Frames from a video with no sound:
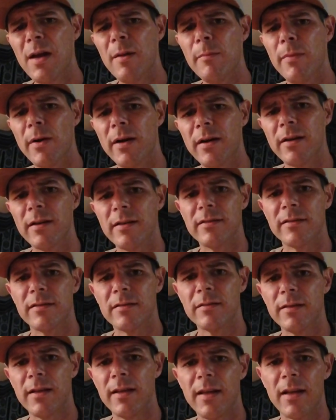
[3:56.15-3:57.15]
because
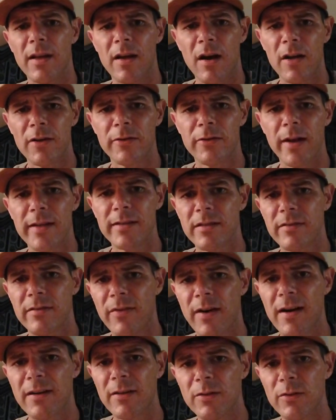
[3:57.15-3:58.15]
in contrast to
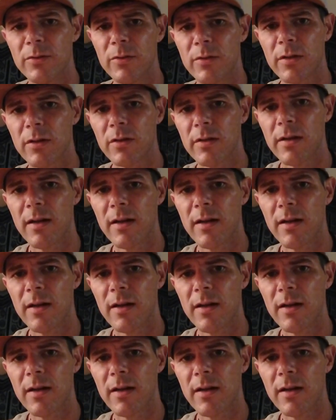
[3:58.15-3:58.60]
Fireluke,